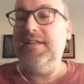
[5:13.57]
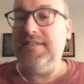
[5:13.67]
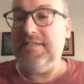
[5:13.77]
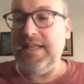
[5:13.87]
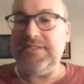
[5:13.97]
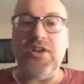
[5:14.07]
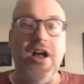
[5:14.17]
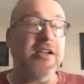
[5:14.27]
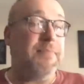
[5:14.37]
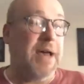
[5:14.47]
let's
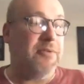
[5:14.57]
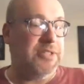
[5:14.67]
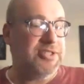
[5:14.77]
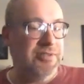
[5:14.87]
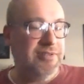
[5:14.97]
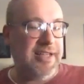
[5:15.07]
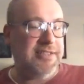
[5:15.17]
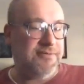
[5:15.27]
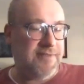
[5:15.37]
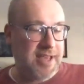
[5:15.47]
talk about what you like
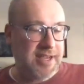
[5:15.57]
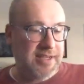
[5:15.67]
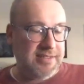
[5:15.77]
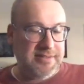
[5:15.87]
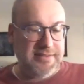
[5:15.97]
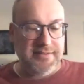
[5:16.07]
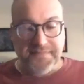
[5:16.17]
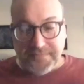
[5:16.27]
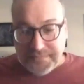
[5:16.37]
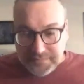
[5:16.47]
to write.
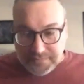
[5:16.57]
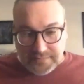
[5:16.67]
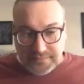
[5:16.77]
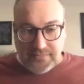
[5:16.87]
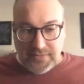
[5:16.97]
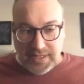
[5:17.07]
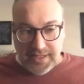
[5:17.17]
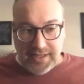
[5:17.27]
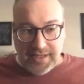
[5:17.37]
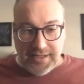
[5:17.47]
Okay.
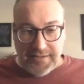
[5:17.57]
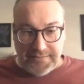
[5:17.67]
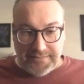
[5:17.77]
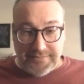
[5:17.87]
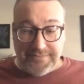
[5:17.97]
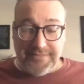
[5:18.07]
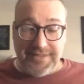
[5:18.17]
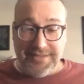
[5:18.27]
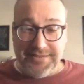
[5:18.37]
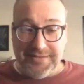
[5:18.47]
Um,
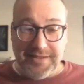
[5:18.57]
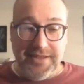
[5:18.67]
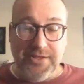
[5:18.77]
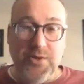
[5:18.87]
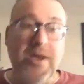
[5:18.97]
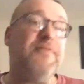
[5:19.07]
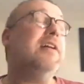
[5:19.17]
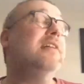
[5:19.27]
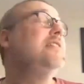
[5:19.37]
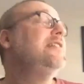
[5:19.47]
you have
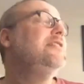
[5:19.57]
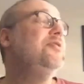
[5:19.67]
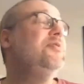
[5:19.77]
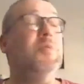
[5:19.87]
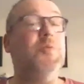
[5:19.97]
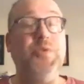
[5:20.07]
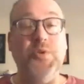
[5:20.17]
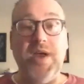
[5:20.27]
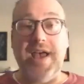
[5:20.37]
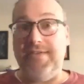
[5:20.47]
you
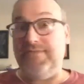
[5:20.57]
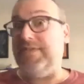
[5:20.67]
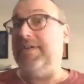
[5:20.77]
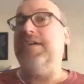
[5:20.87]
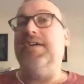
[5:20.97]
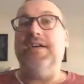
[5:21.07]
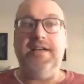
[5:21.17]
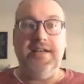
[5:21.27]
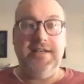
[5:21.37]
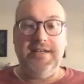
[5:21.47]
you have
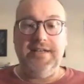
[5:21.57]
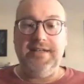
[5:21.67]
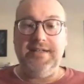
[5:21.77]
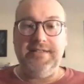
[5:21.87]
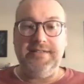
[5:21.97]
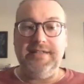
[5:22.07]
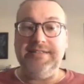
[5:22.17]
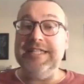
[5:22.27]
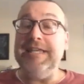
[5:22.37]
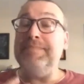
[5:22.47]
uh, a
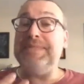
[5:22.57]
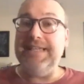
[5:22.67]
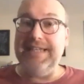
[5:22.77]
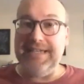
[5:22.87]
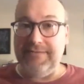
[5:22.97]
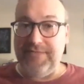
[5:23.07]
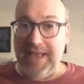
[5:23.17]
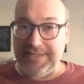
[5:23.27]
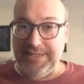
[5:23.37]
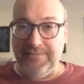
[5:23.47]
deep-seated
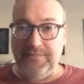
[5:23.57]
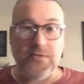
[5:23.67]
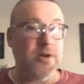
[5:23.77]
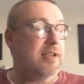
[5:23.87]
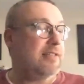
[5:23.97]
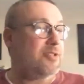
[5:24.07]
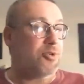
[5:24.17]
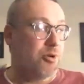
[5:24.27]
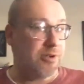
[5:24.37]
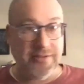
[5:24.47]
affection for
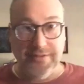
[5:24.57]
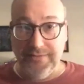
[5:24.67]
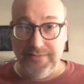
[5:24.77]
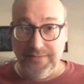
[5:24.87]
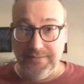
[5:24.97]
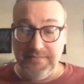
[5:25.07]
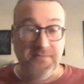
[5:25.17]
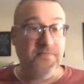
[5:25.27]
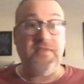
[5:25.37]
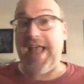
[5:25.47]
historical,
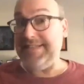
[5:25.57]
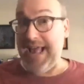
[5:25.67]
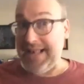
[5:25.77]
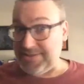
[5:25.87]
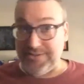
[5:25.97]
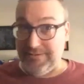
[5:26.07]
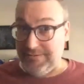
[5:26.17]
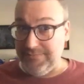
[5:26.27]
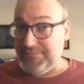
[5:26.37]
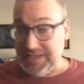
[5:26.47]

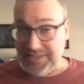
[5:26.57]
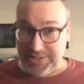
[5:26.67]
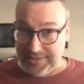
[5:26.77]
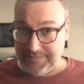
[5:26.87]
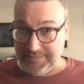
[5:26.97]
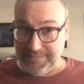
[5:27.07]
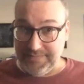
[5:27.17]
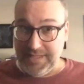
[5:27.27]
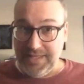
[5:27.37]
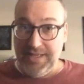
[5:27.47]
fantastical fiction.
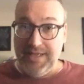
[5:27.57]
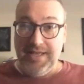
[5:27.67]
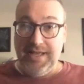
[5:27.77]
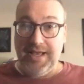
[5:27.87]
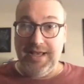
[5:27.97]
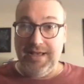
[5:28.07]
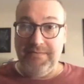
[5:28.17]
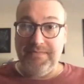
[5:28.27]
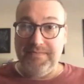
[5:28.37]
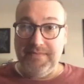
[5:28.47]
Yeah.
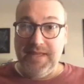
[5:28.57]
Um,